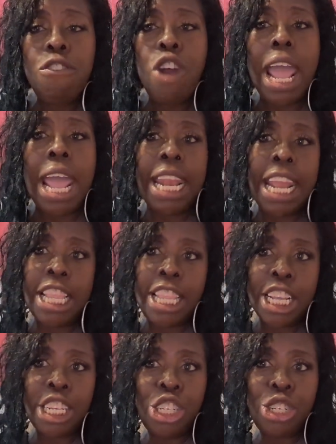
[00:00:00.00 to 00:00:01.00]
for an
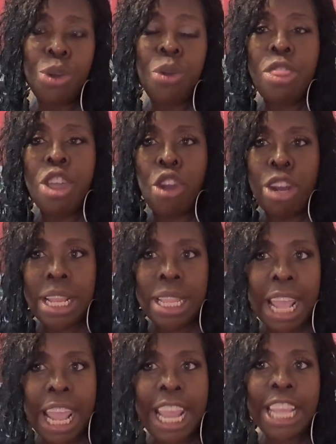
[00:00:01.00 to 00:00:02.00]
additional 30
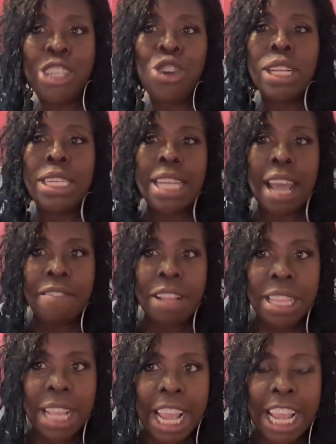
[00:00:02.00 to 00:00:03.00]
days or
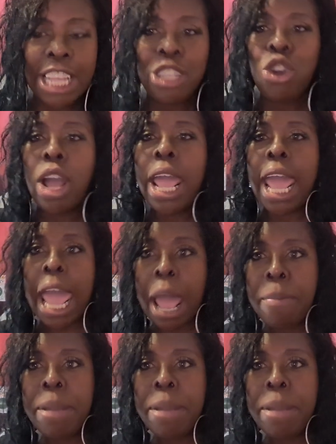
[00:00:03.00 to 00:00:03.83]
7 days or how